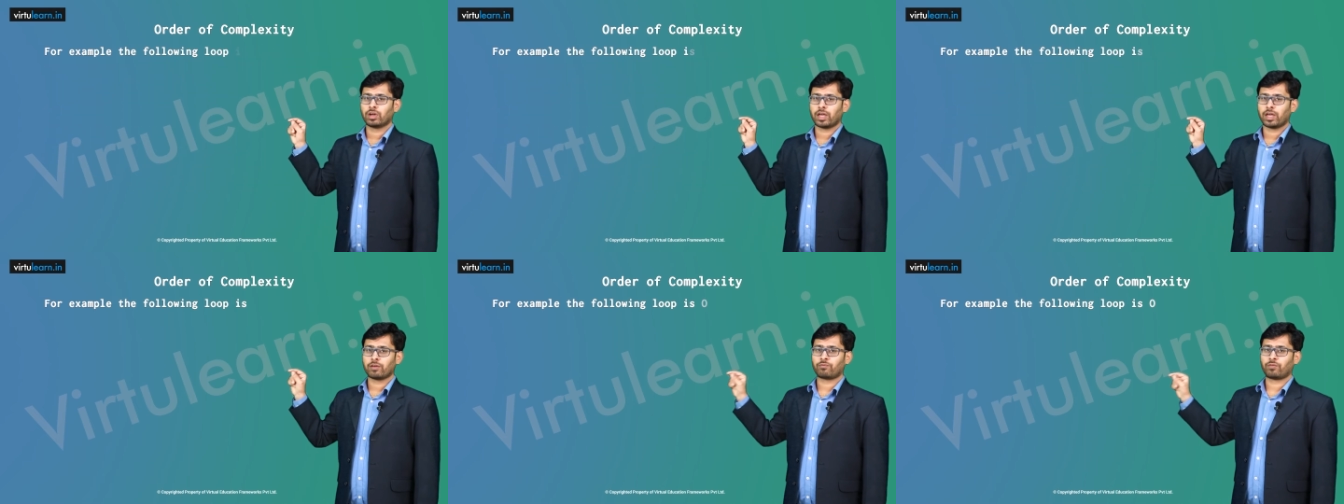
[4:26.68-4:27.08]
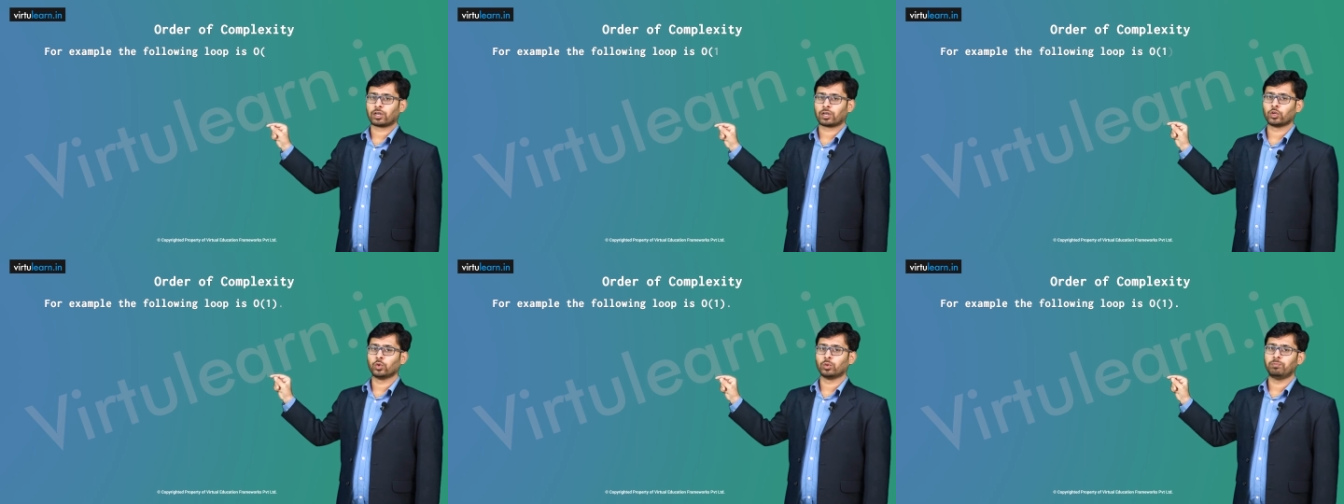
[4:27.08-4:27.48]
a for
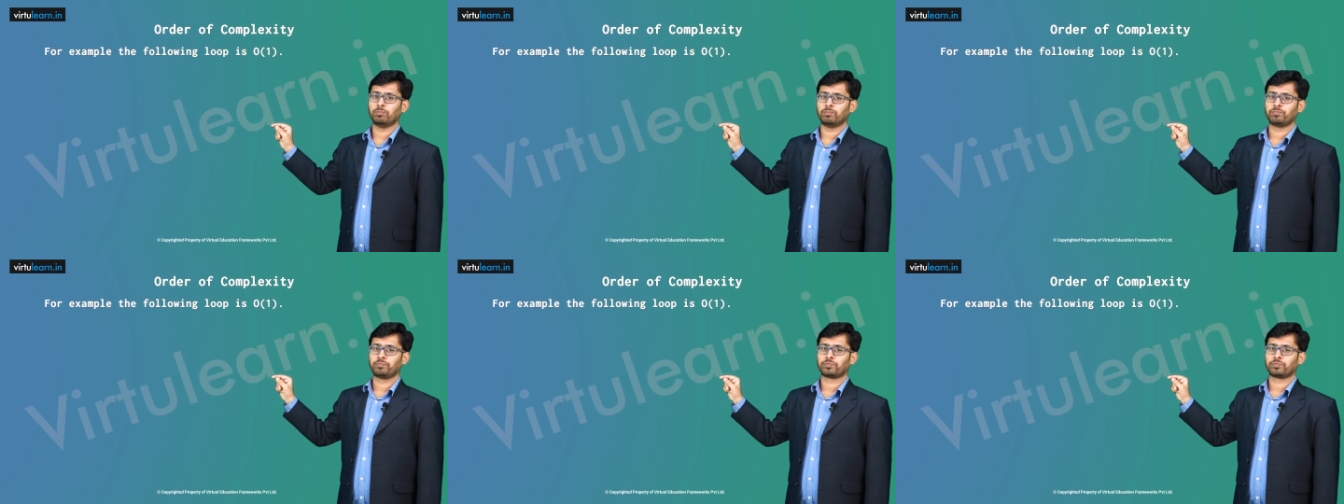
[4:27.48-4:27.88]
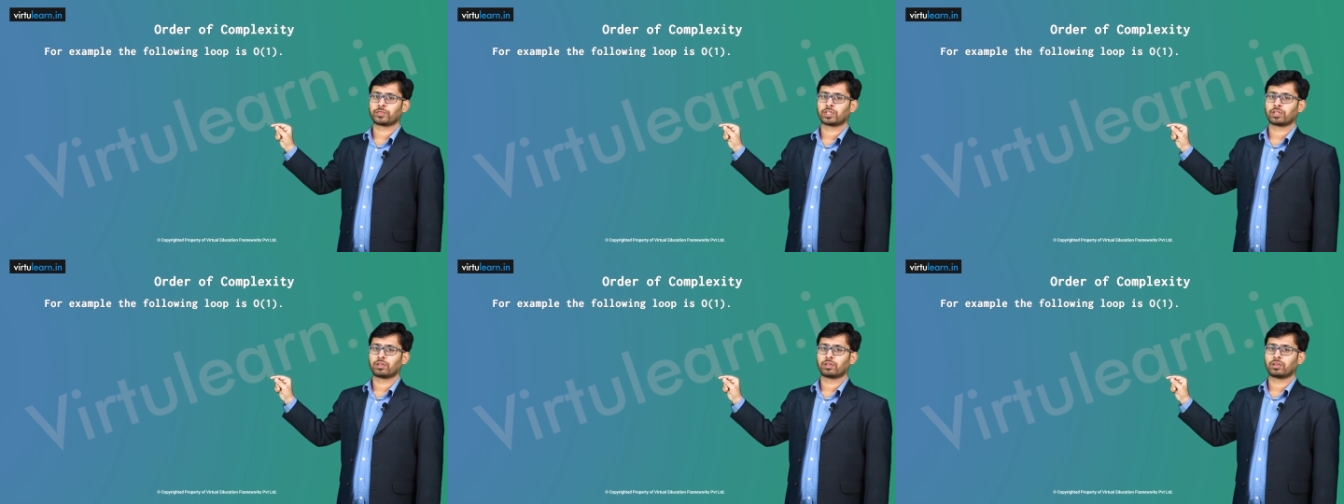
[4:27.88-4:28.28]
loop
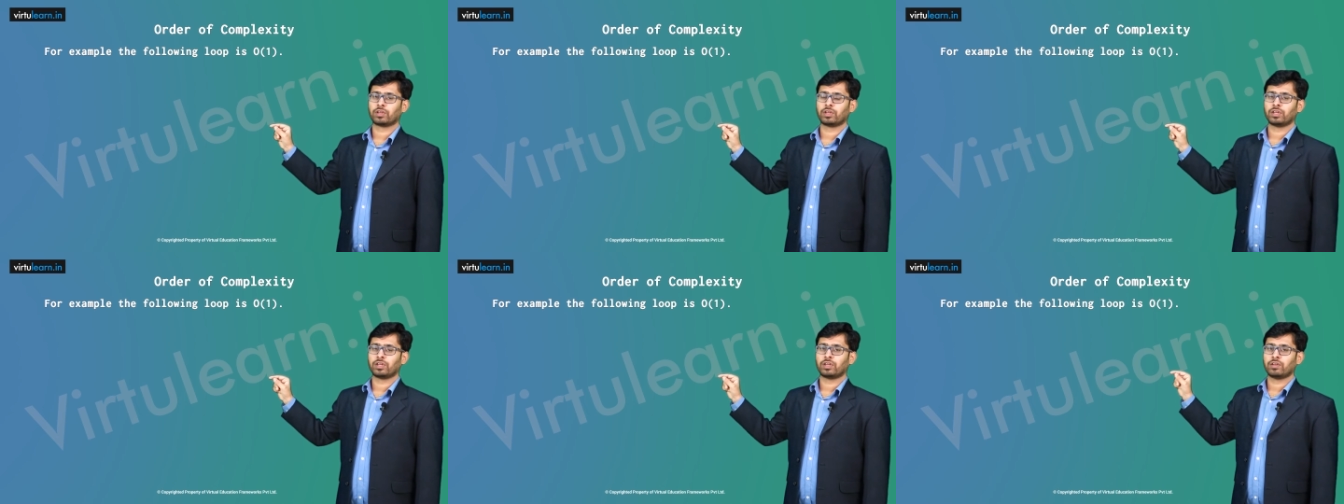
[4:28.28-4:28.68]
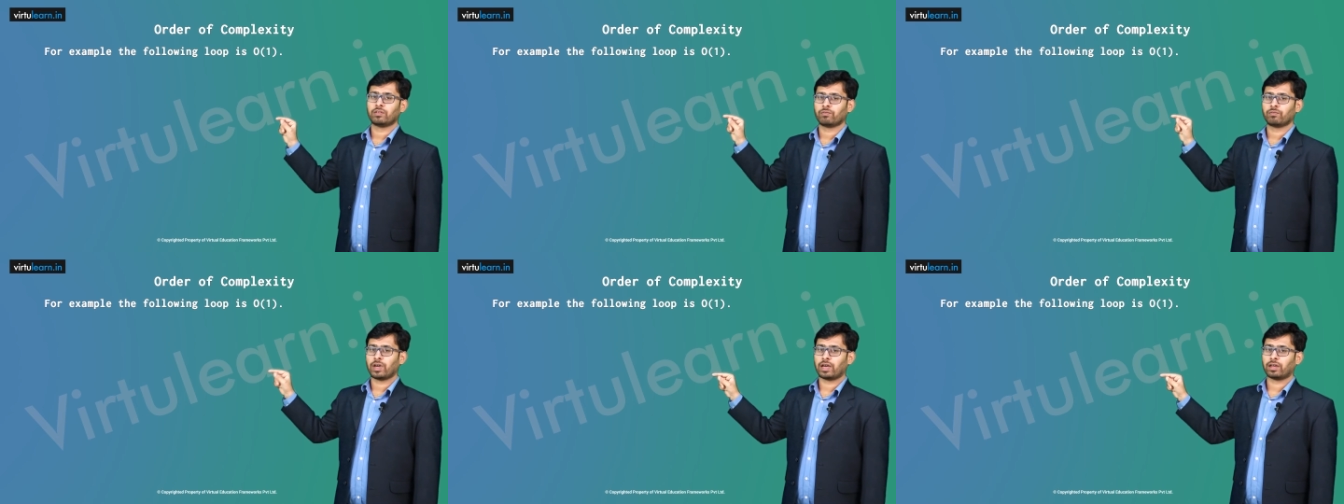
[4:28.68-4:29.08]

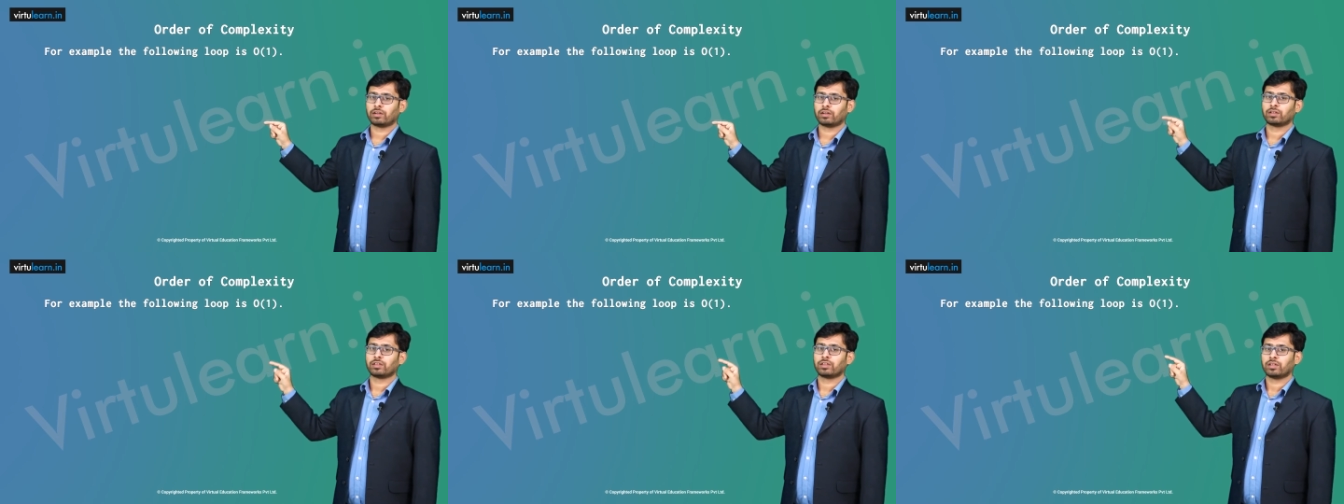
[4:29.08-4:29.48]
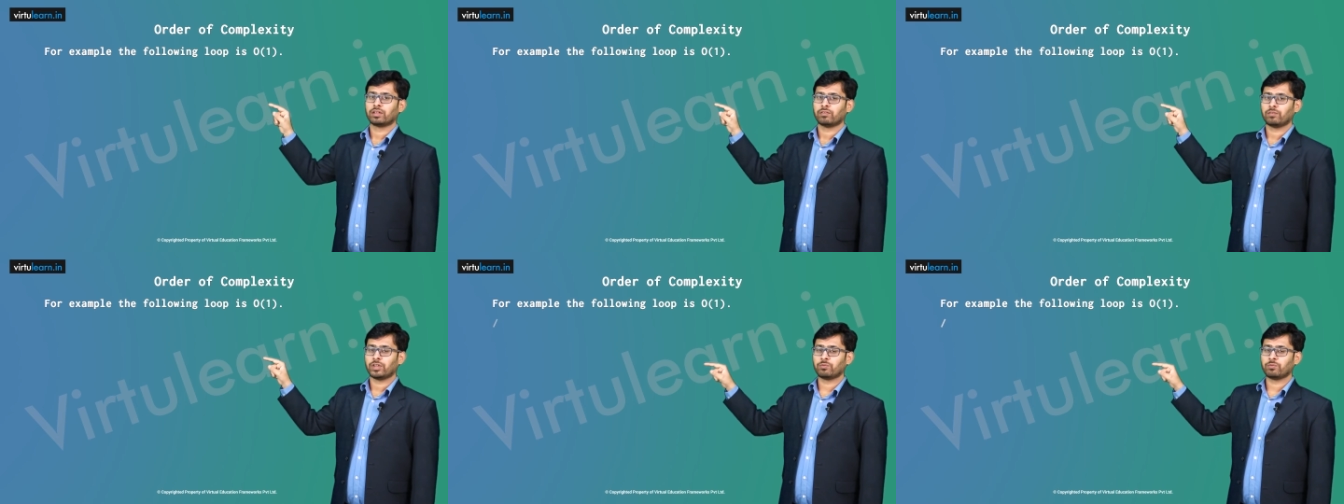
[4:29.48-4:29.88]
where
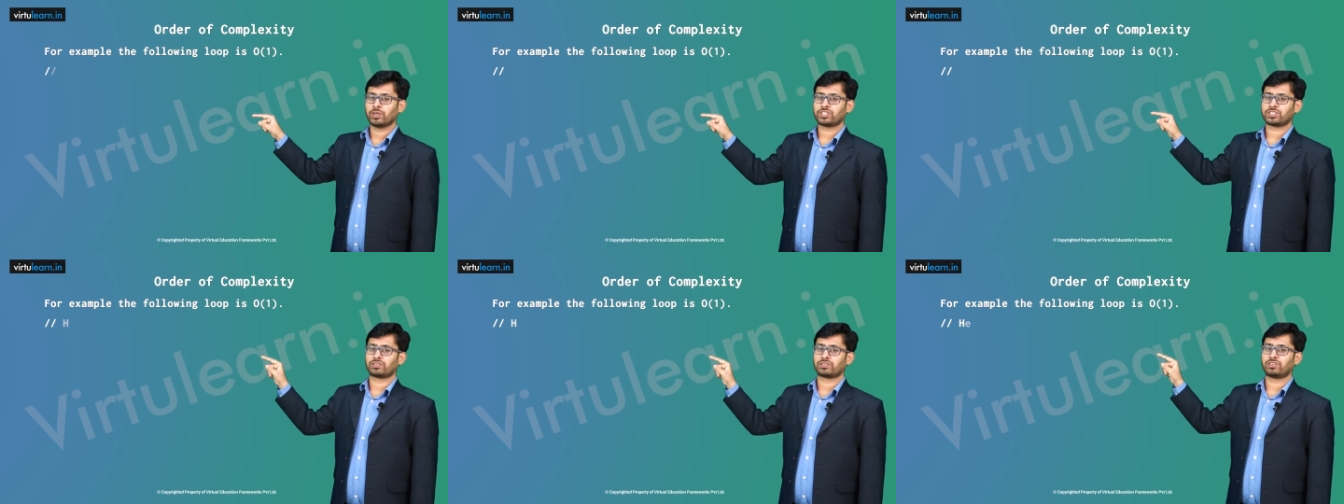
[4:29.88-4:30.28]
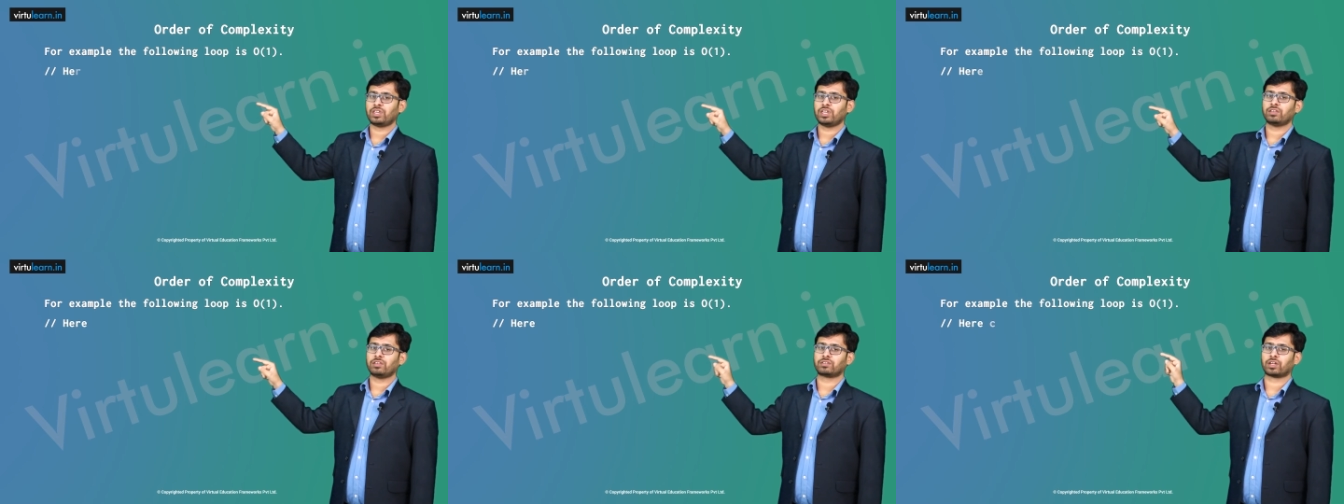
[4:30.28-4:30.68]
in which
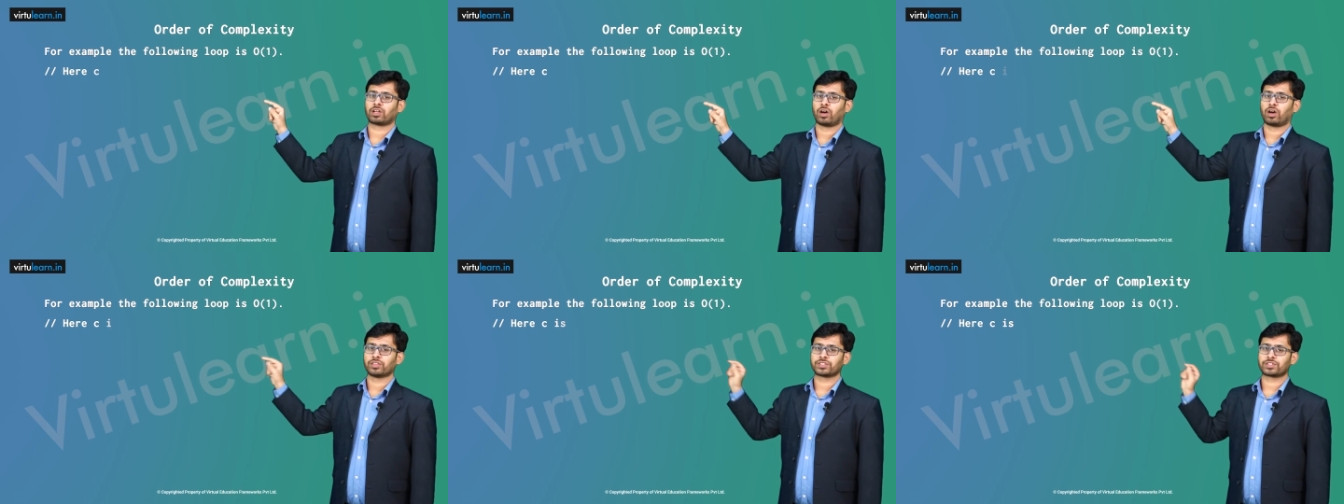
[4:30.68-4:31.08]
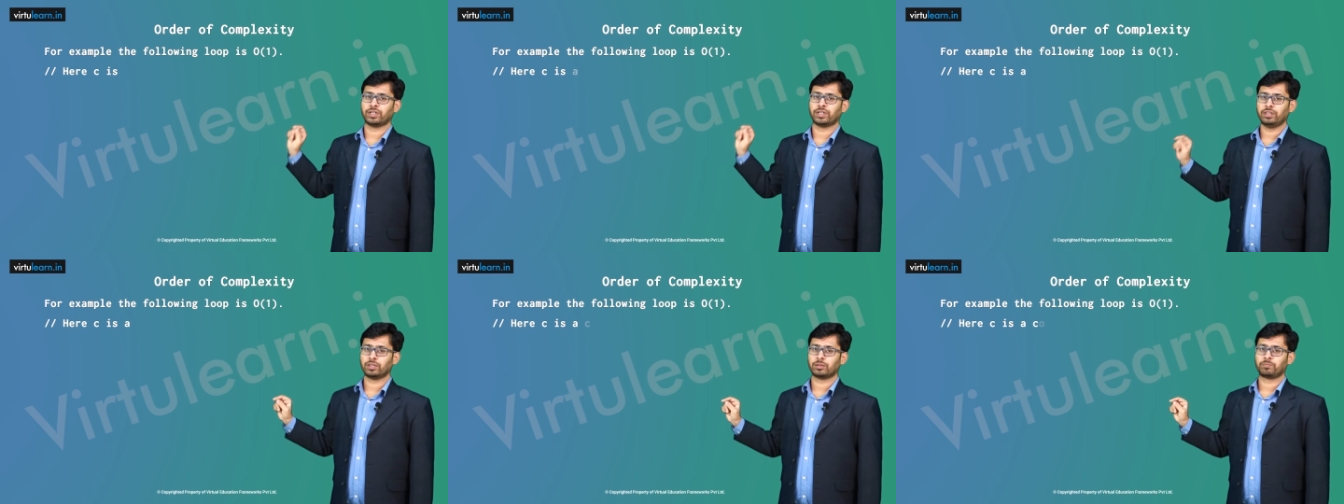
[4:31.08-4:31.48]
c is a constant,